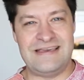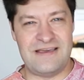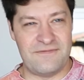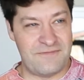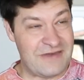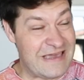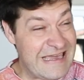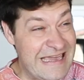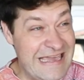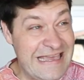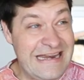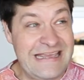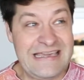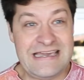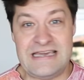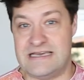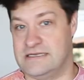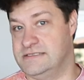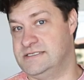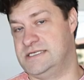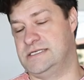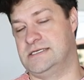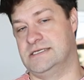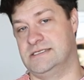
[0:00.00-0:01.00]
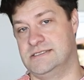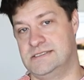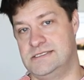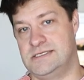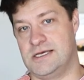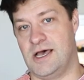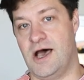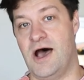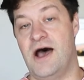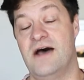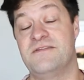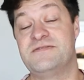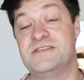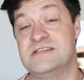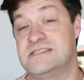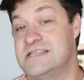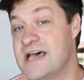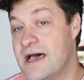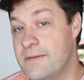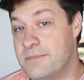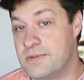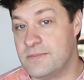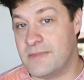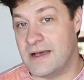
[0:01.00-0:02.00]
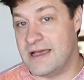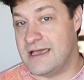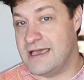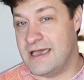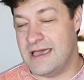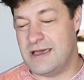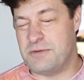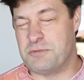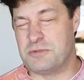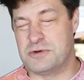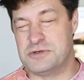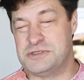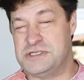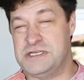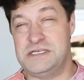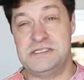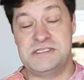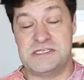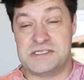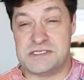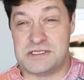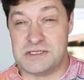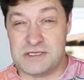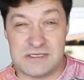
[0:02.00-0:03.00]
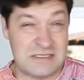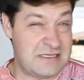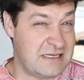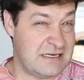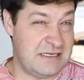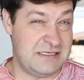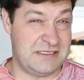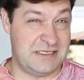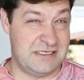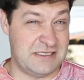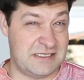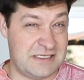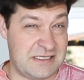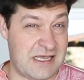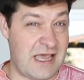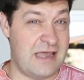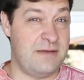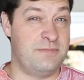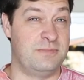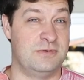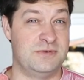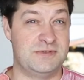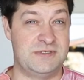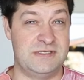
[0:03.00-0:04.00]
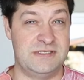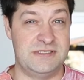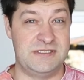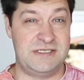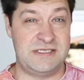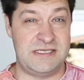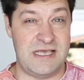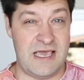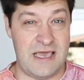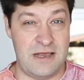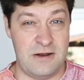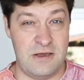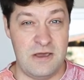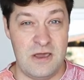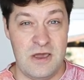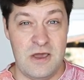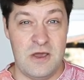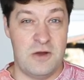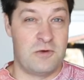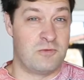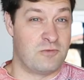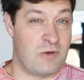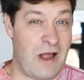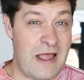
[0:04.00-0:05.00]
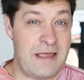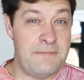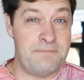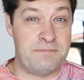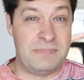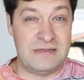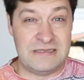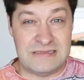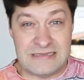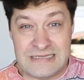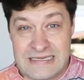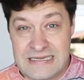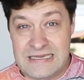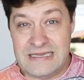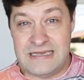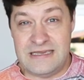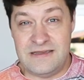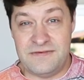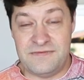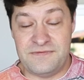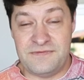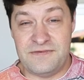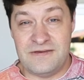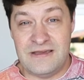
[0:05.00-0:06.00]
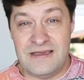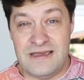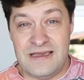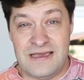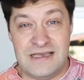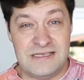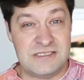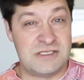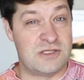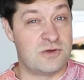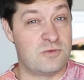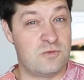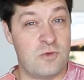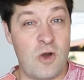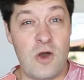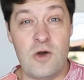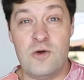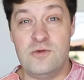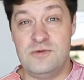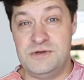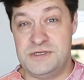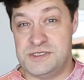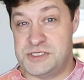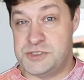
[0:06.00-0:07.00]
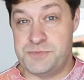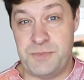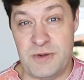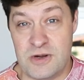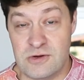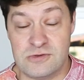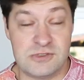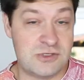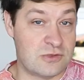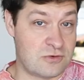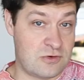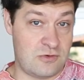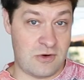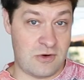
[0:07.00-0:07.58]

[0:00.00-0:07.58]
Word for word: think of any instance off the top of my head where Jesus looked at his disciples and said, right belief is the road to spiritual